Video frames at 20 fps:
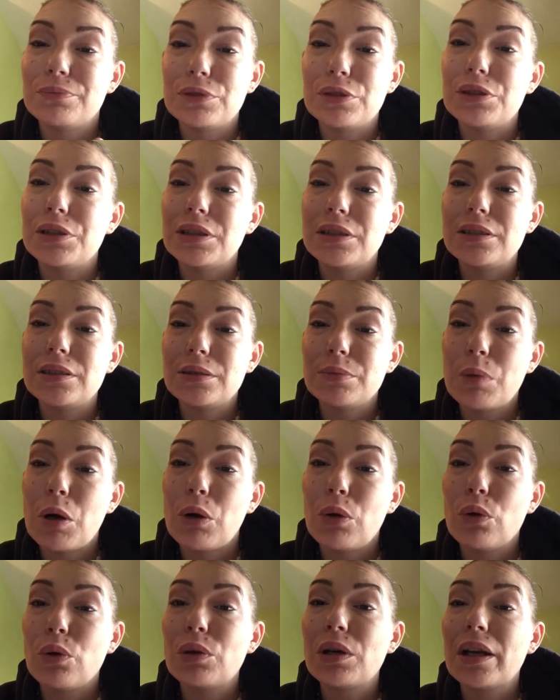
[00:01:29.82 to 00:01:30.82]
did
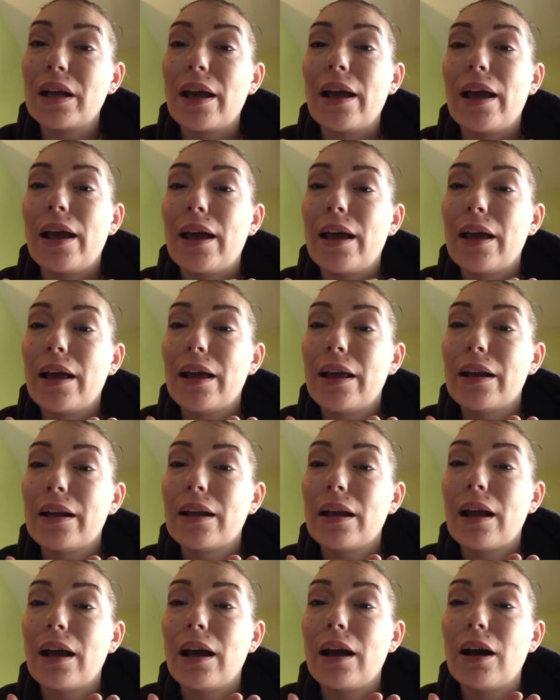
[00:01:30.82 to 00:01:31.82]
smoke,
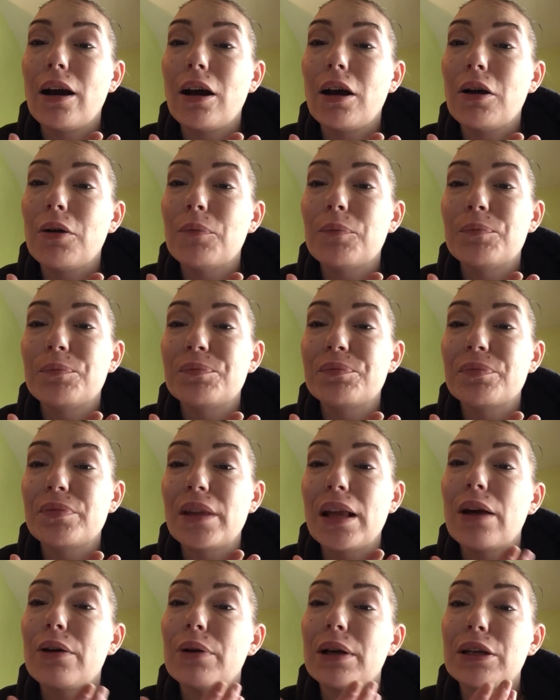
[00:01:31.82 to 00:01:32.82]
and
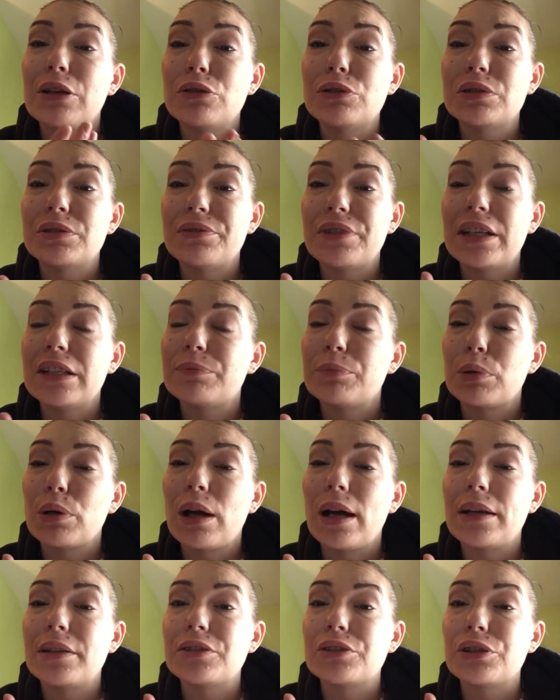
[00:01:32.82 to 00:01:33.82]
now I use a
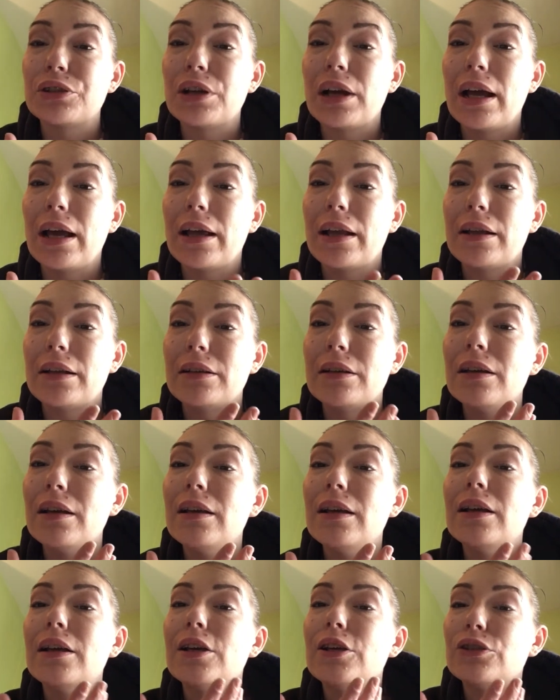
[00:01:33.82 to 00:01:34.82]
vaporizer, and
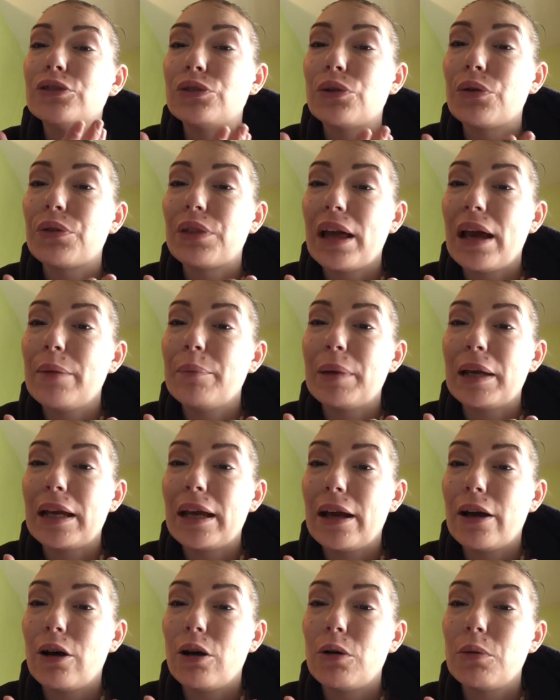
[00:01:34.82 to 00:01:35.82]
so that may
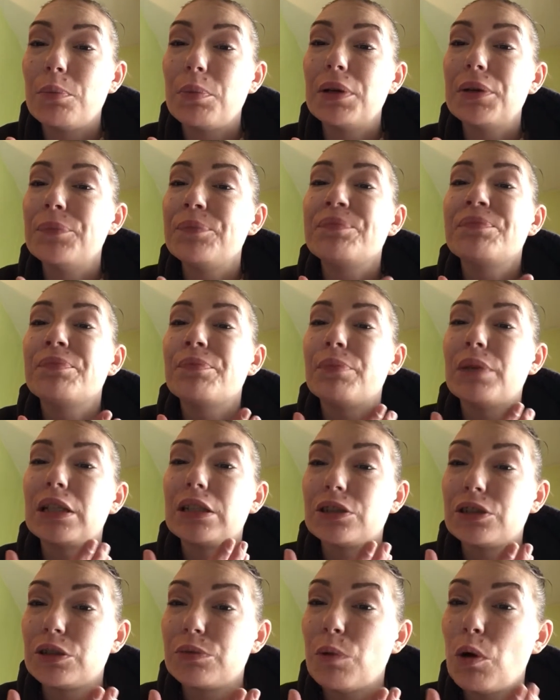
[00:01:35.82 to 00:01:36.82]
help,
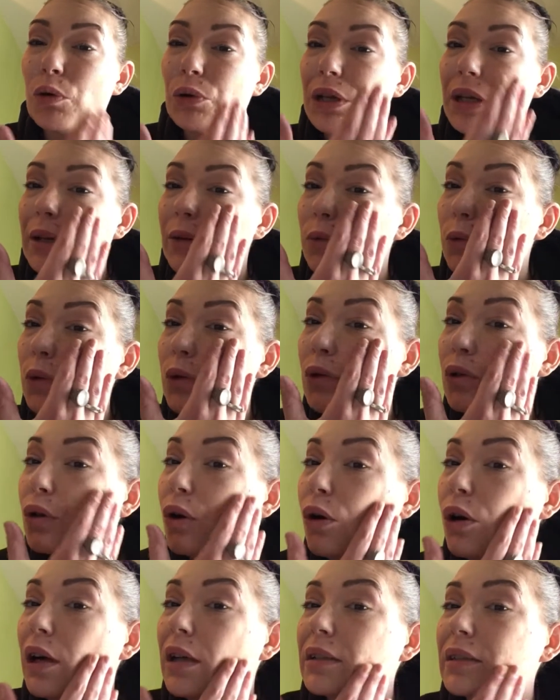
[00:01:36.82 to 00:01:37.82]
because smoking will
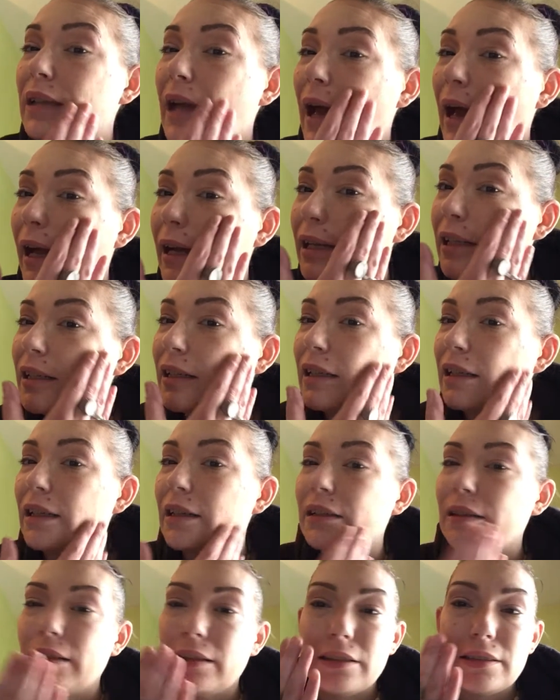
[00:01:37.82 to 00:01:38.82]
cause acne
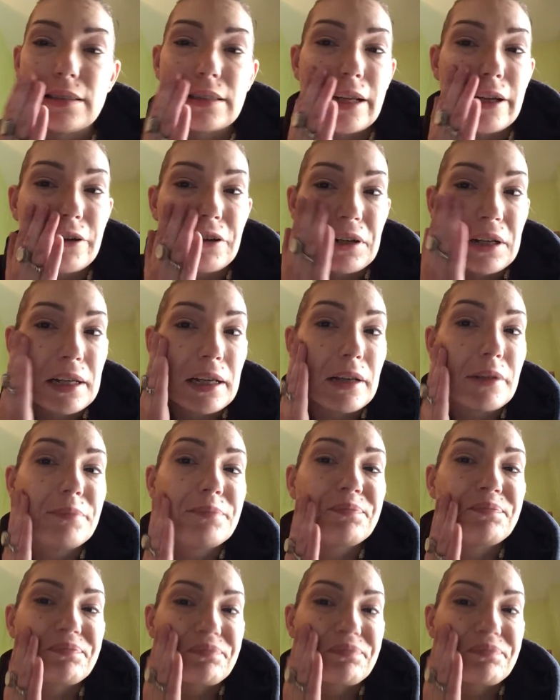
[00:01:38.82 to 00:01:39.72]
in this area,